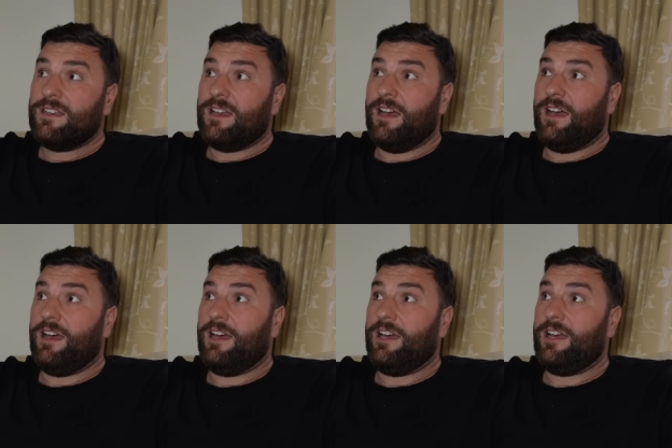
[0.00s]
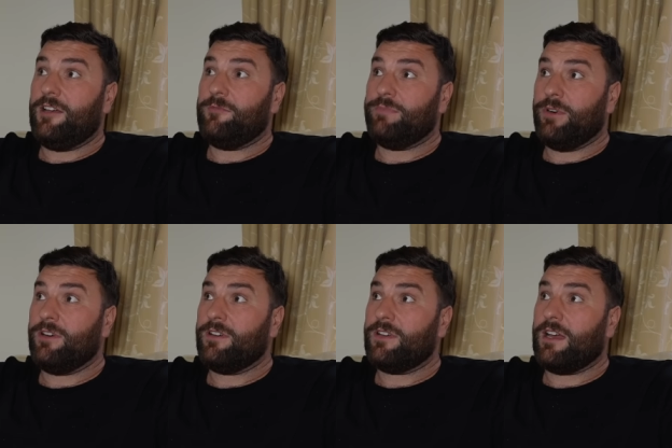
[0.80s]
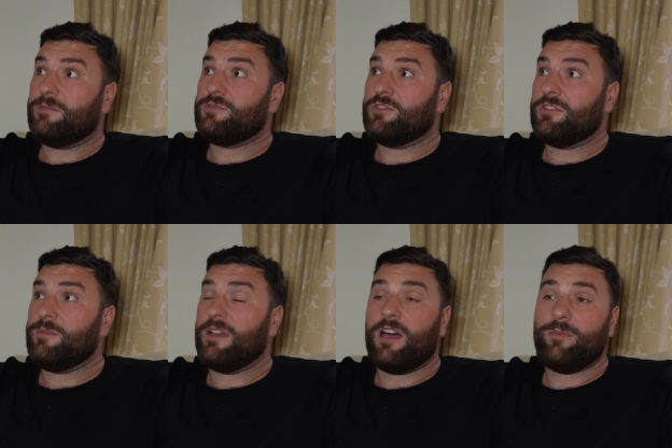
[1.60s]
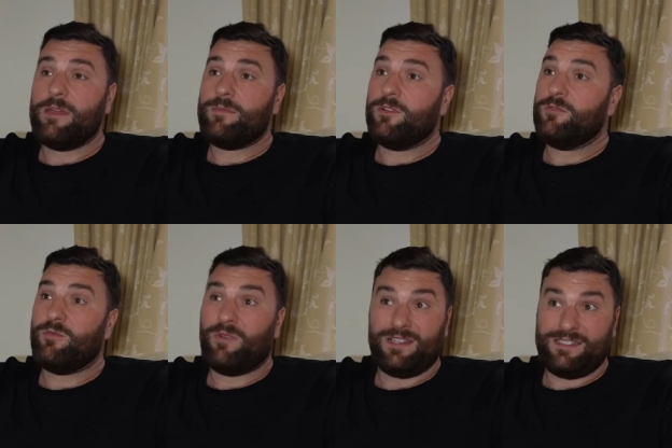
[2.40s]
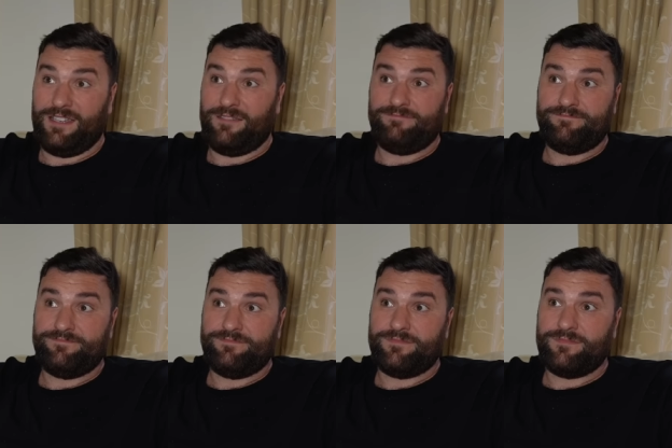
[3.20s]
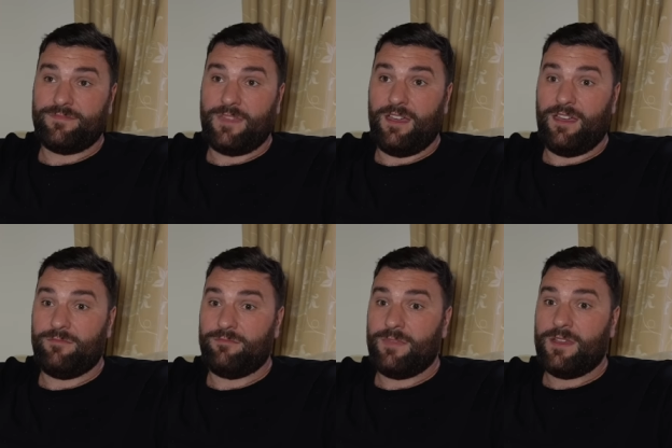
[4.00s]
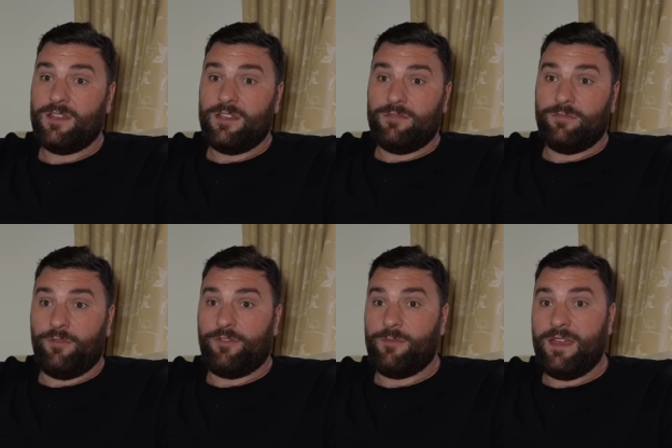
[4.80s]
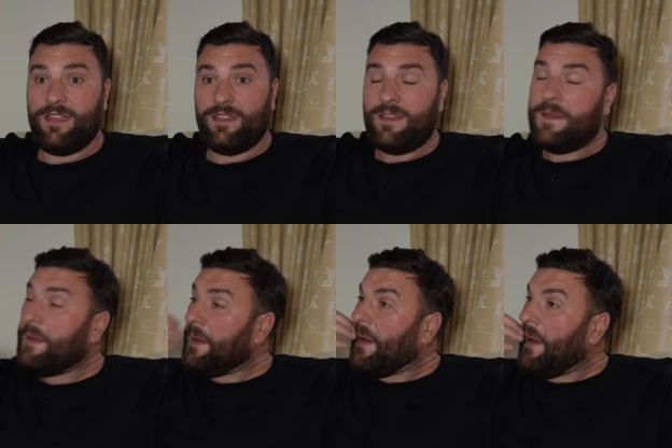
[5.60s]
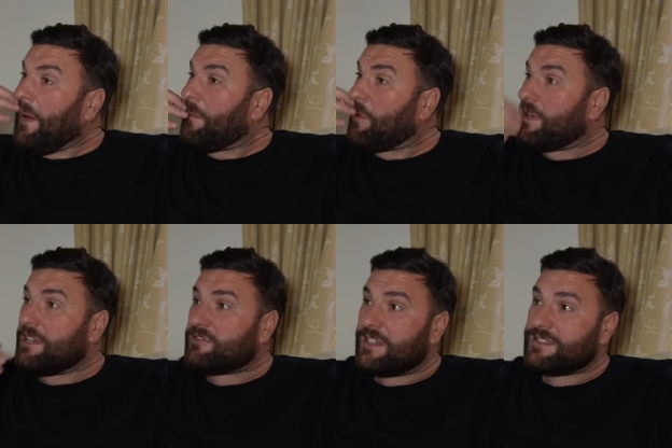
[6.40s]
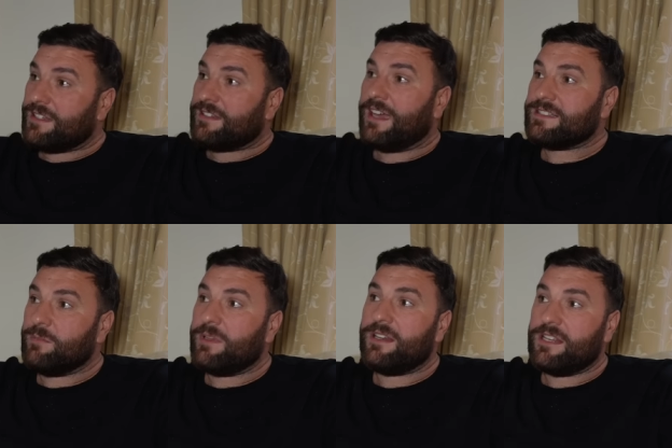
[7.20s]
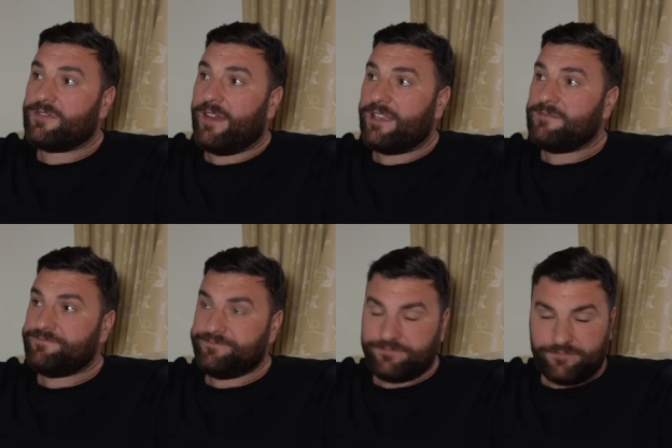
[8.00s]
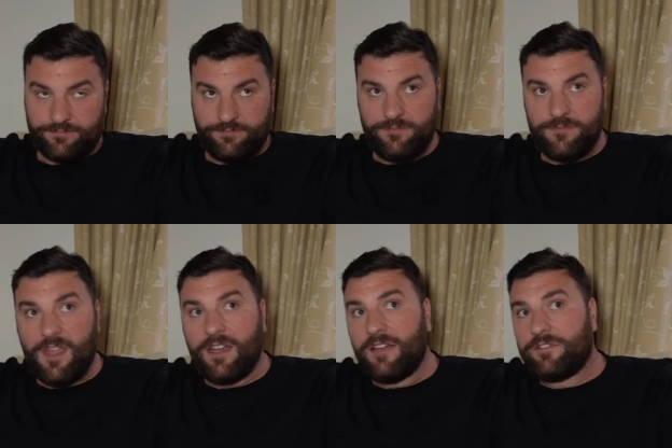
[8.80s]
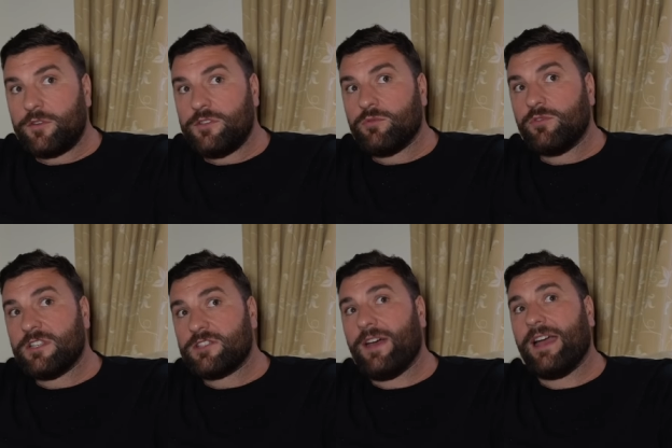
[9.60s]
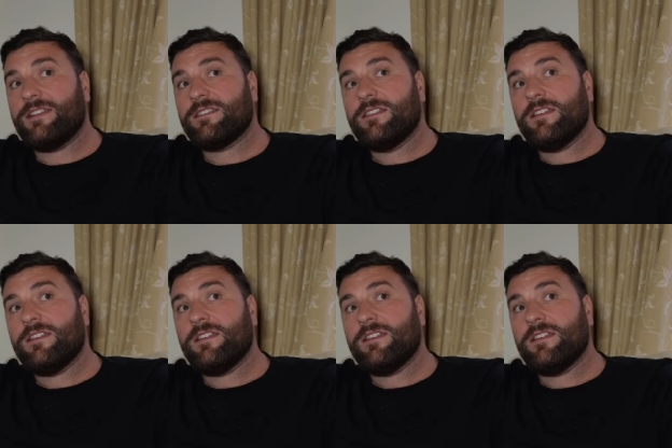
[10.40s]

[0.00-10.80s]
Uh, but I'm sure there'll be a lot of people who want to see it. Um, but for me, I'm only interested in Tyson winning this fight. And after he's won this fight,